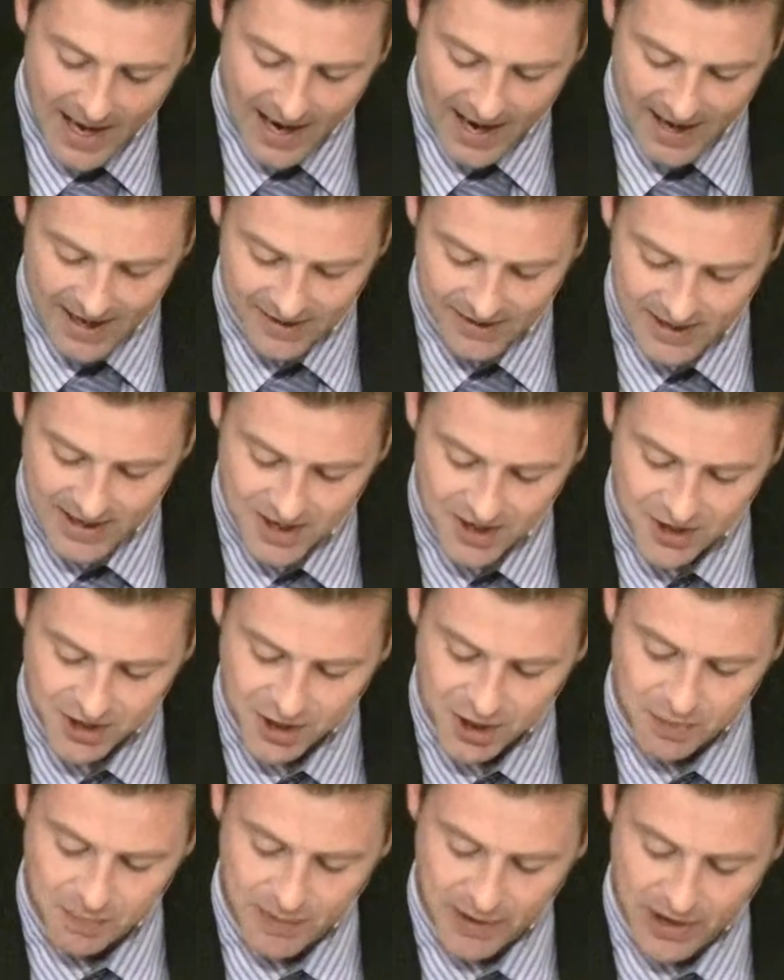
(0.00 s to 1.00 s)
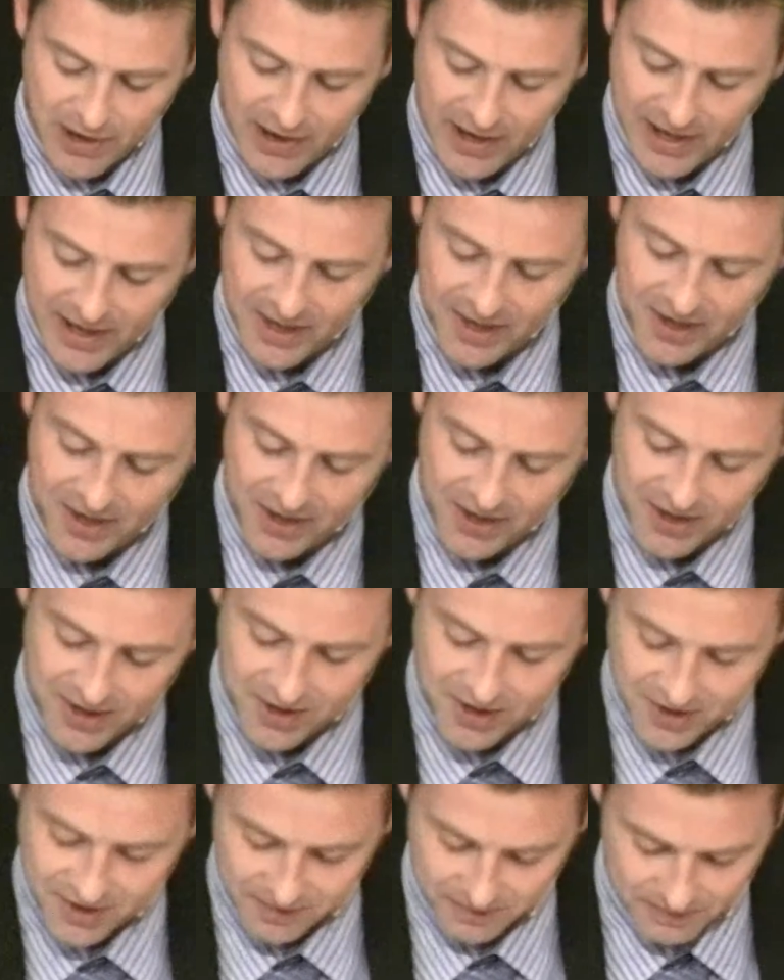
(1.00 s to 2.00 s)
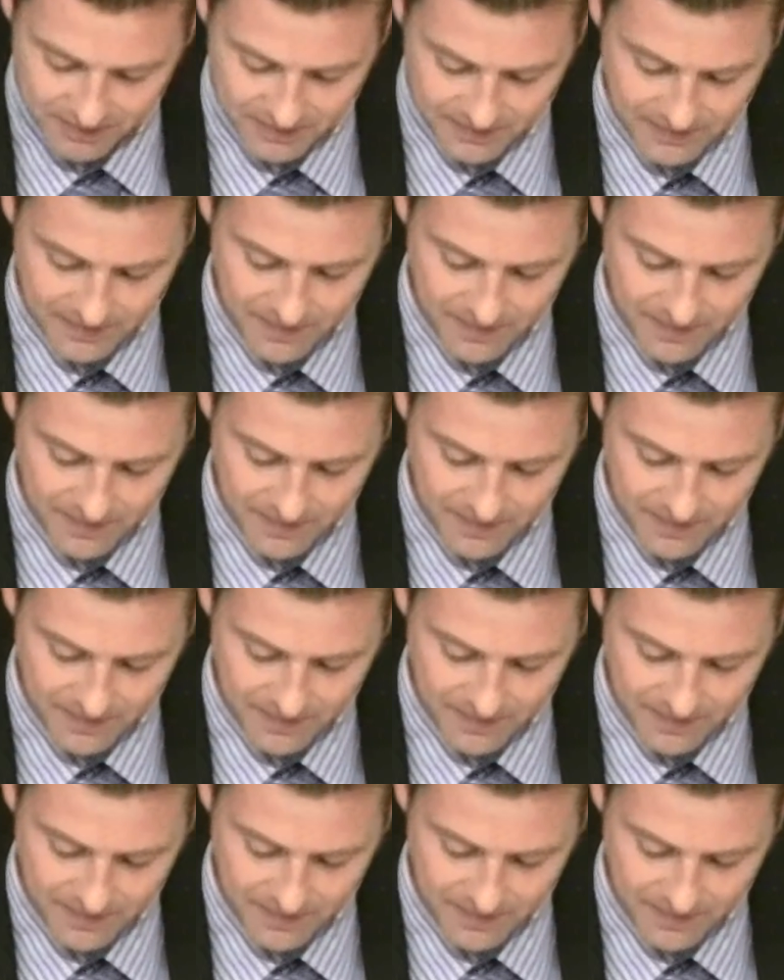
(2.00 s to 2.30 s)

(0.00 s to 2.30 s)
And these experiences